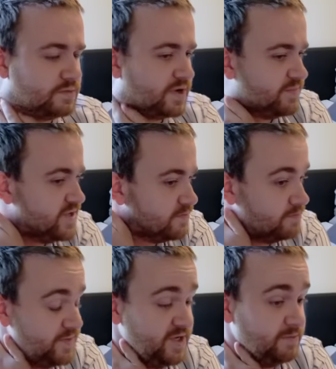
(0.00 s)

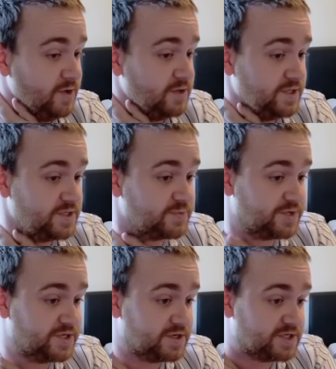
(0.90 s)
Being a blocker here is
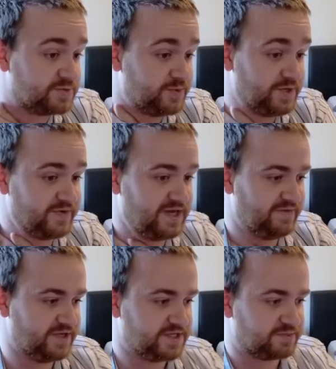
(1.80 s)
pretty nice, but we don't really have
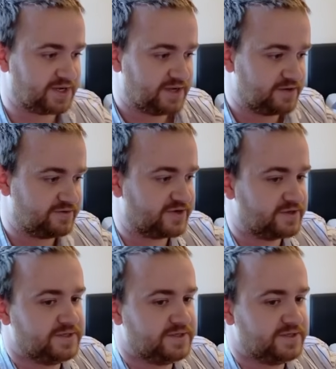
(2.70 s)
anything to play over.